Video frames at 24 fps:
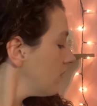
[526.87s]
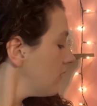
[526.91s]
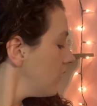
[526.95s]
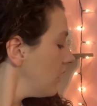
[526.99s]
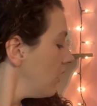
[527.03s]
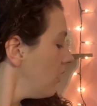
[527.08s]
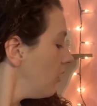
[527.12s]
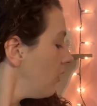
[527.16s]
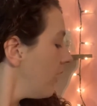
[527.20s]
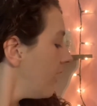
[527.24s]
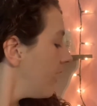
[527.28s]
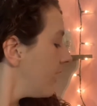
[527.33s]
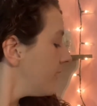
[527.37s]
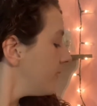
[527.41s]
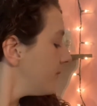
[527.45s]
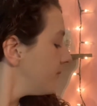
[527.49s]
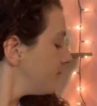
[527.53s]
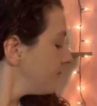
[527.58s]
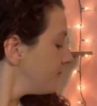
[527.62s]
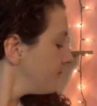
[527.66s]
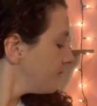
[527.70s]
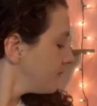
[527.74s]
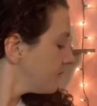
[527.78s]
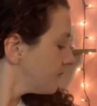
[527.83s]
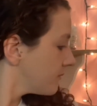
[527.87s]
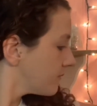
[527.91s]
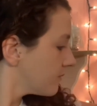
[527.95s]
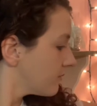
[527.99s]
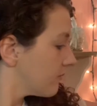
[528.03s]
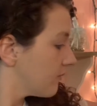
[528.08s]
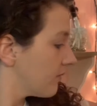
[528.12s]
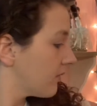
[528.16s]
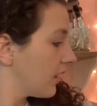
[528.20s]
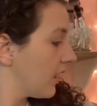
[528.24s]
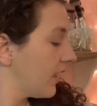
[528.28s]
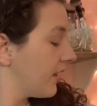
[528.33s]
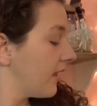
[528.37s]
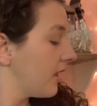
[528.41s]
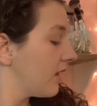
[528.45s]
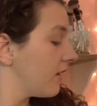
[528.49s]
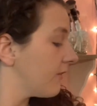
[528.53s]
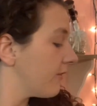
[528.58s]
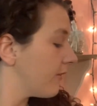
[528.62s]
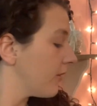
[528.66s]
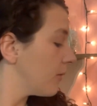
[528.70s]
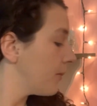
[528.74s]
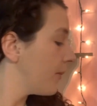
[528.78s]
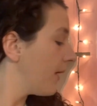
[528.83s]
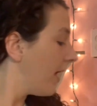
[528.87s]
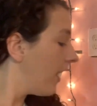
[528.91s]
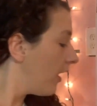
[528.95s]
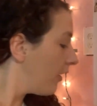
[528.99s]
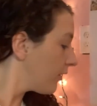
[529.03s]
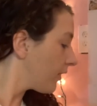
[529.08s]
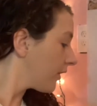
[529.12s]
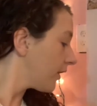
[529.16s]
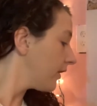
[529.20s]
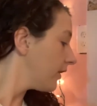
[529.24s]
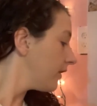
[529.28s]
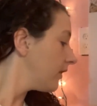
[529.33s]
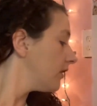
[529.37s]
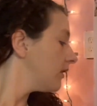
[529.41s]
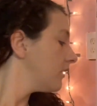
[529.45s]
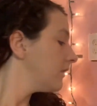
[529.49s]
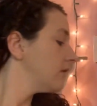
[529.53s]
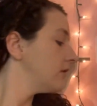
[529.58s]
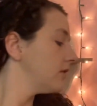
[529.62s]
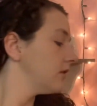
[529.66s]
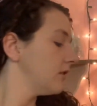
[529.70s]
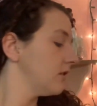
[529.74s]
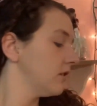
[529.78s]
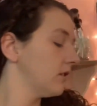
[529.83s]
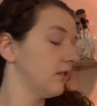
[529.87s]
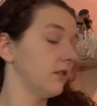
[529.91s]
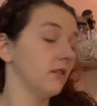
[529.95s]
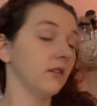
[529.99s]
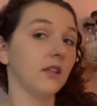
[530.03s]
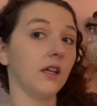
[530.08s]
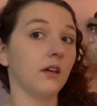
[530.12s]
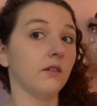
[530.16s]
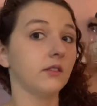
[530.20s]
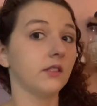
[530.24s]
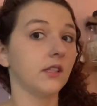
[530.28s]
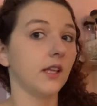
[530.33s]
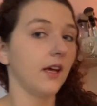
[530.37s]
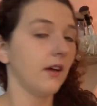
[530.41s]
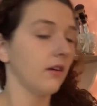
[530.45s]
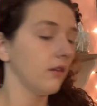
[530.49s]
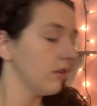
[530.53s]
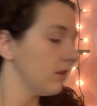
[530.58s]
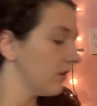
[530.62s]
Okay, and then for powder, that was loud.